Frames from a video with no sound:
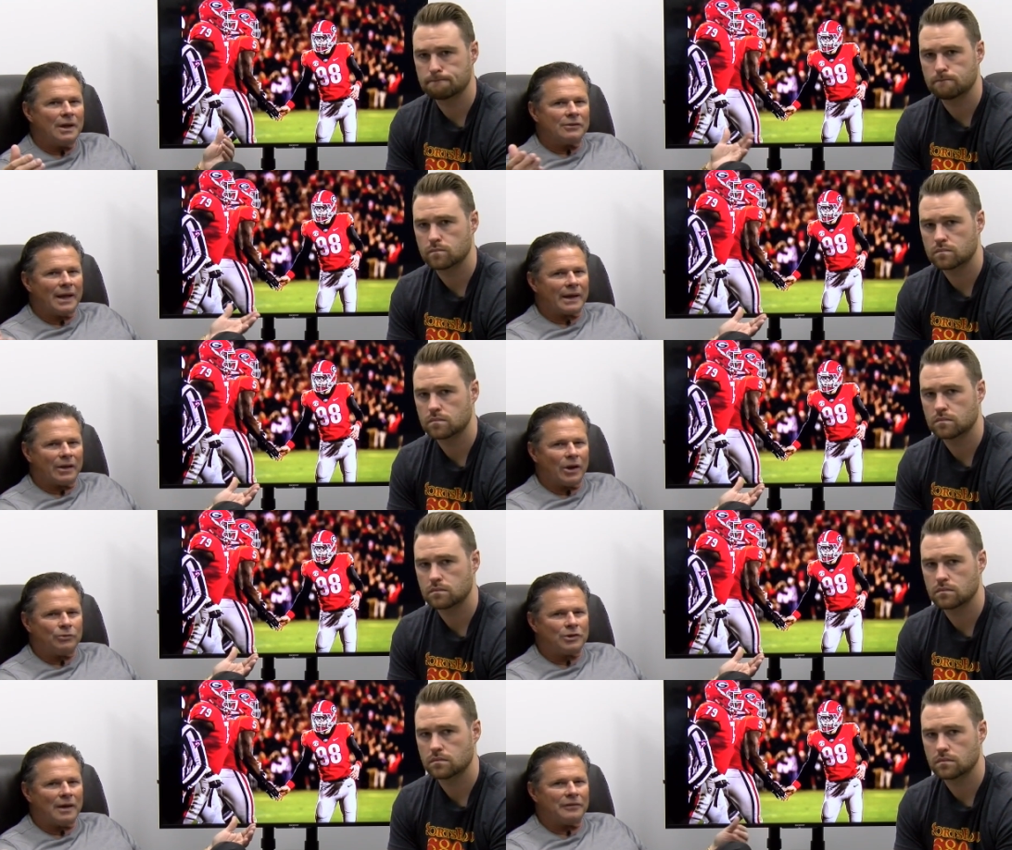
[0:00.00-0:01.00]
Speaker 1: It's like a
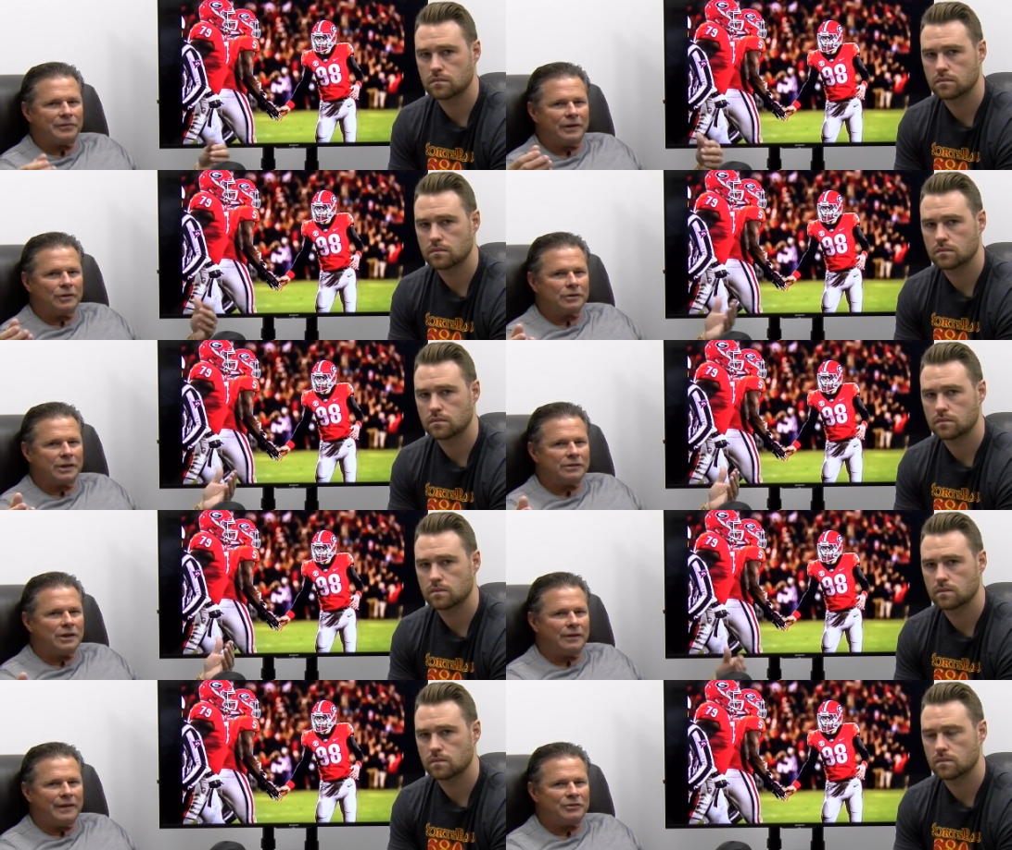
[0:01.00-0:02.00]
coach on the field getting you
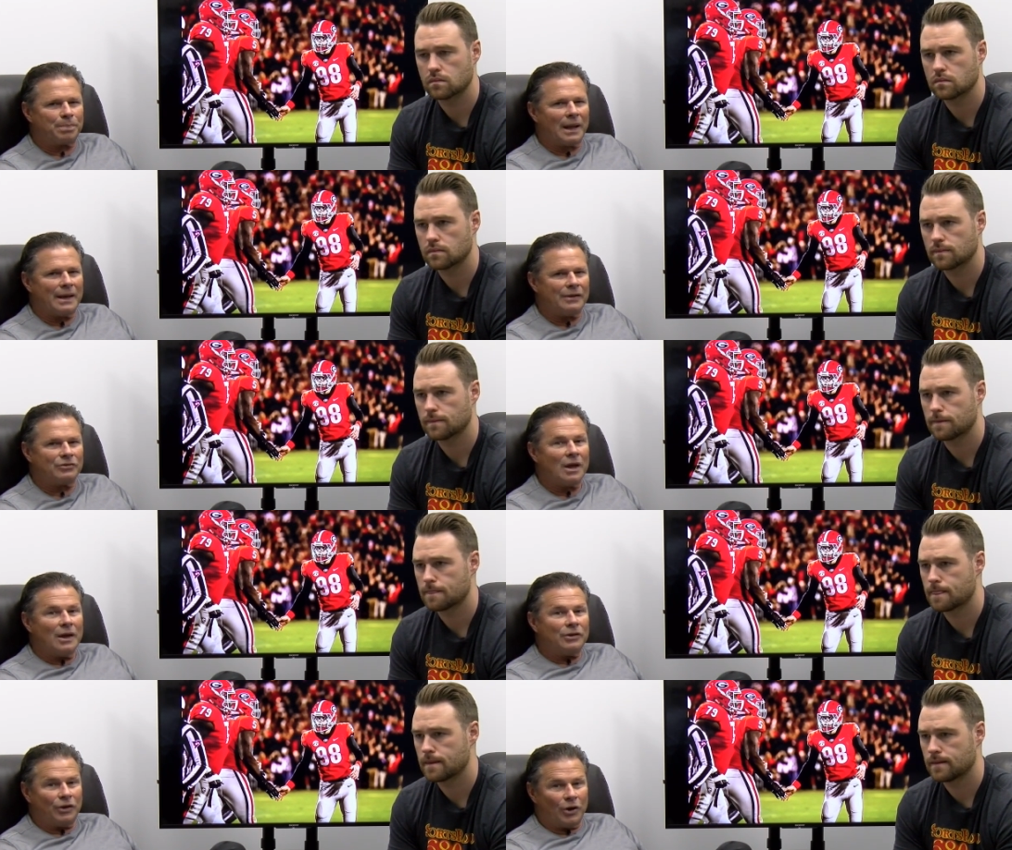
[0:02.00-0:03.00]
in these plays.
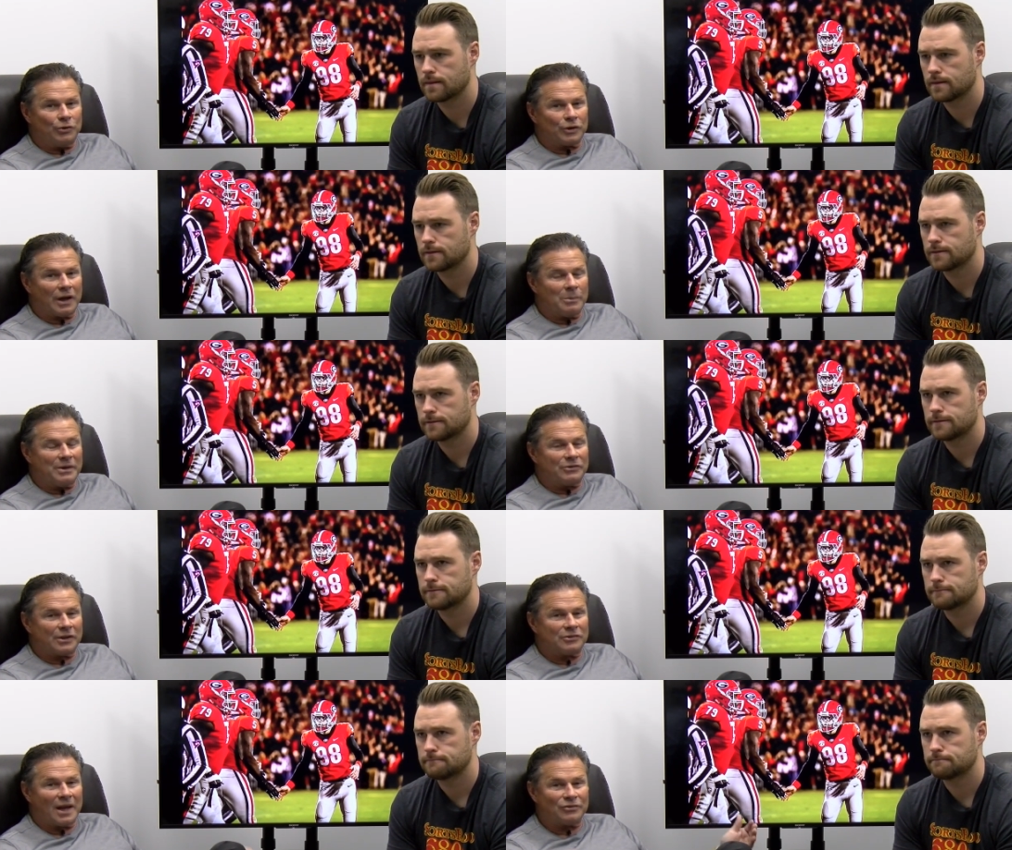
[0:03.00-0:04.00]
You know you're going to be
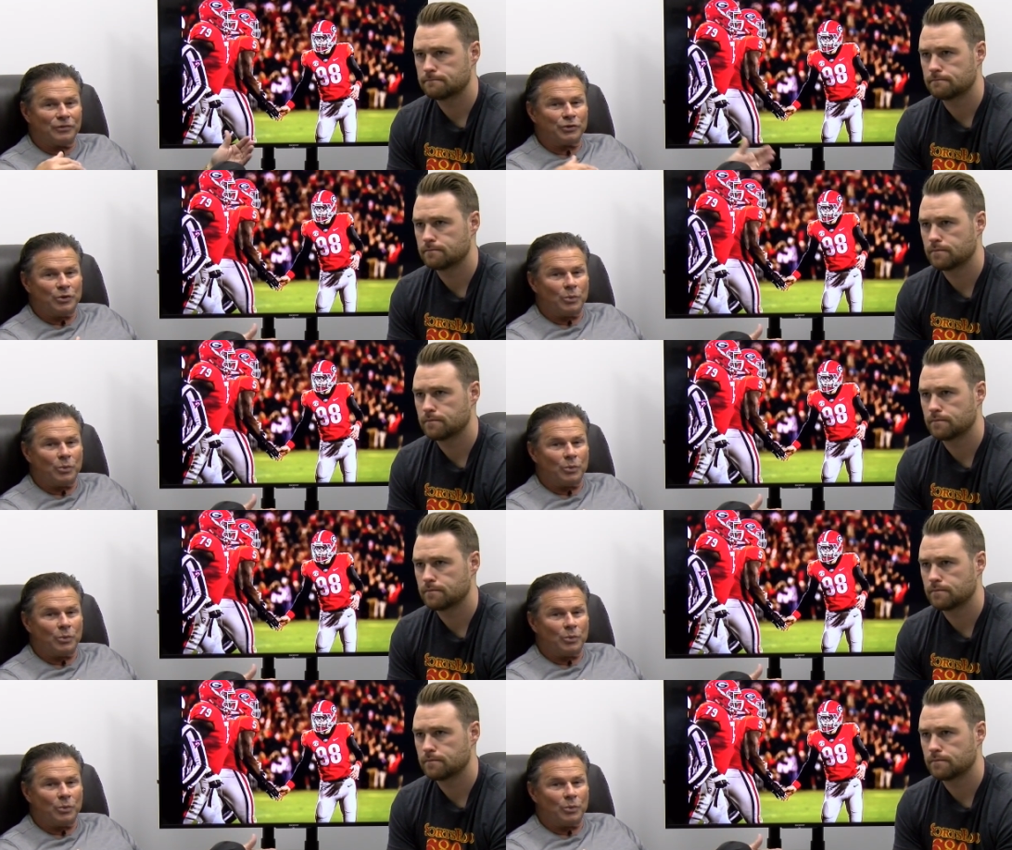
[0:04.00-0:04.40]
successful. You